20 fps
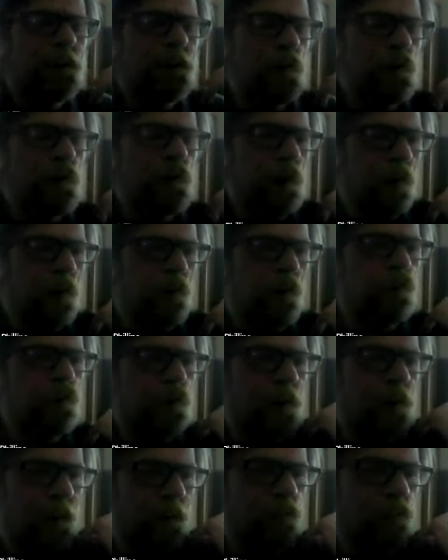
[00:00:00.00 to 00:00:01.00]
didn't
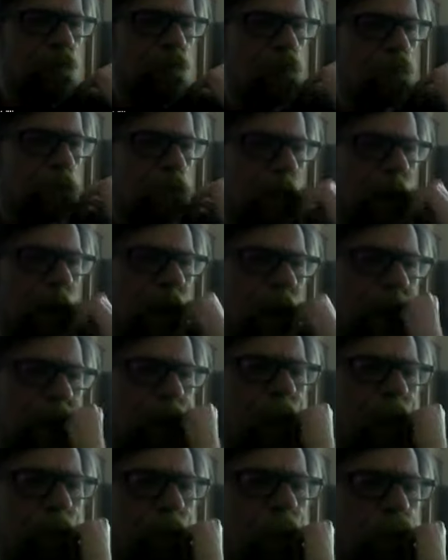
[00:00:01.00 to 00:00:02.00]
just have to write
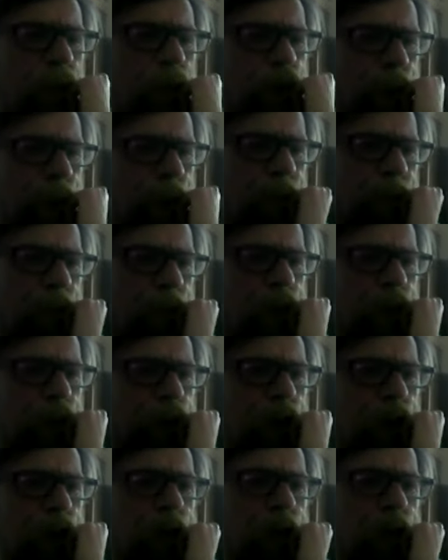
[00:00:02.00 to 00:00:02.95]
Harry Potter books